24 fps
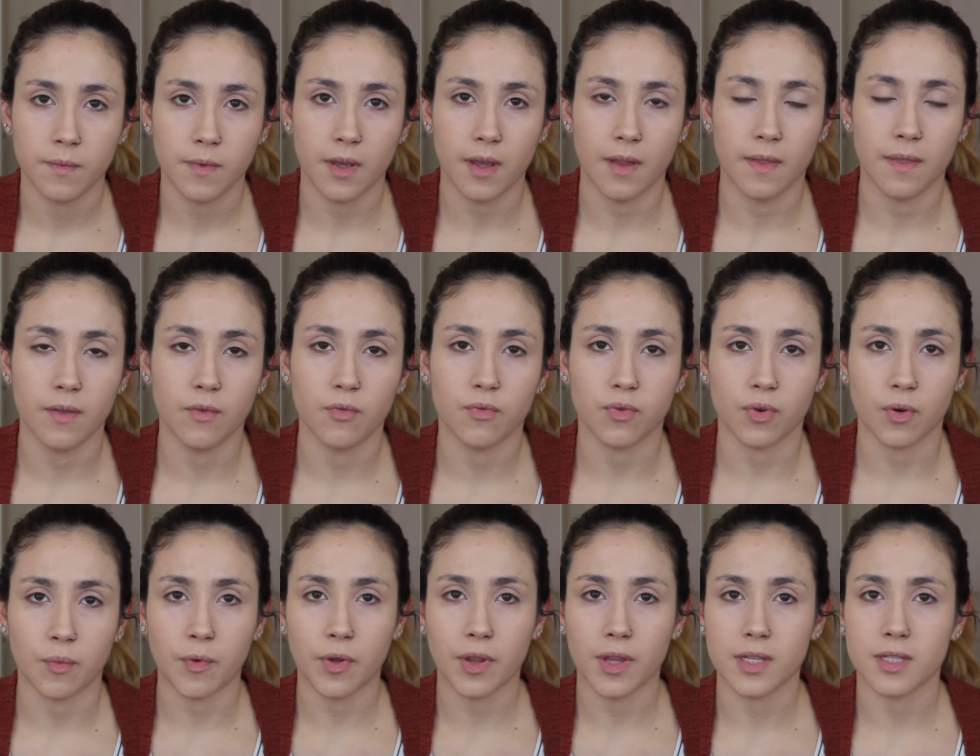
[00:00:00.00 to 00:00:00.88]
and the
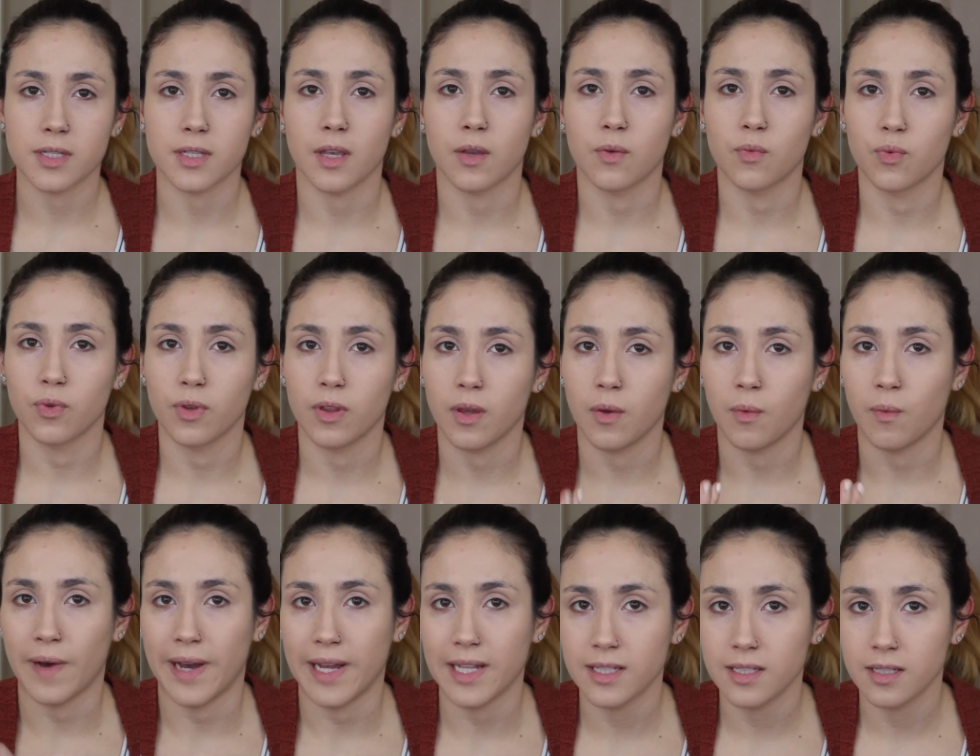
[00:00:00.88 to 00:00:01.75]
formula is like really
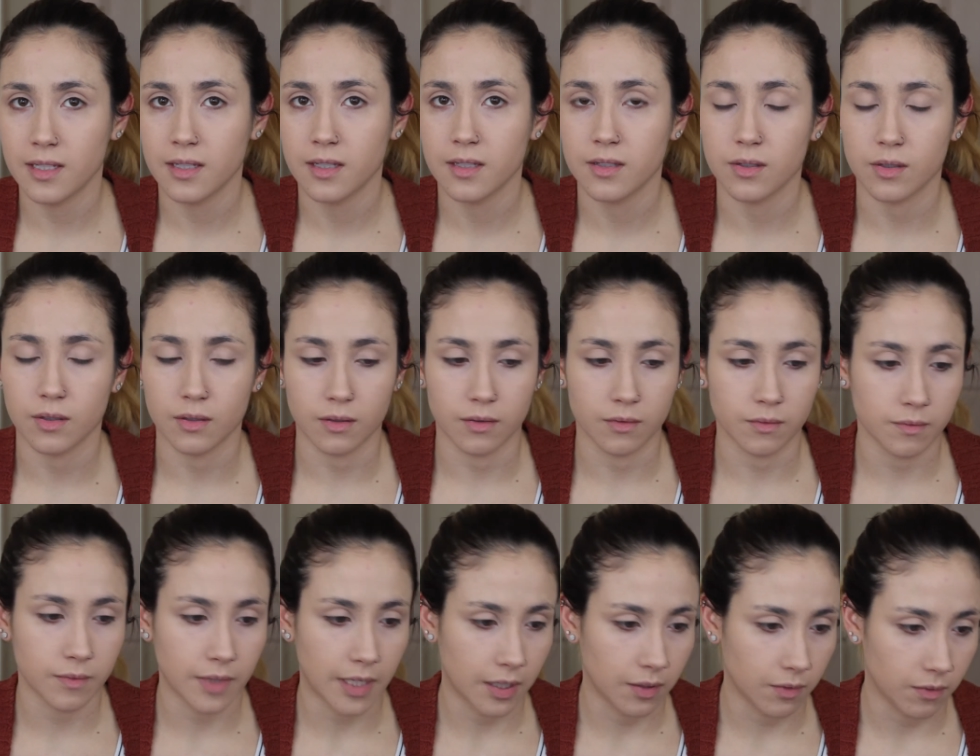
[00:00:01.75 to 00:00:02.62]
wet
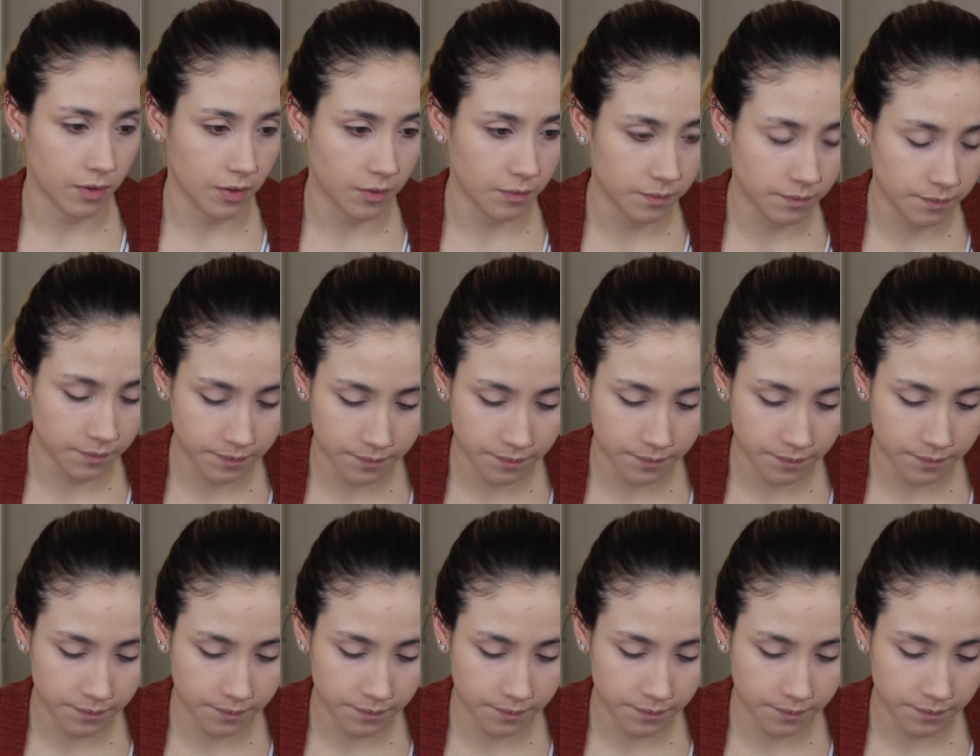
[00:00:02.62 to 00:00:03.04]
so I don't know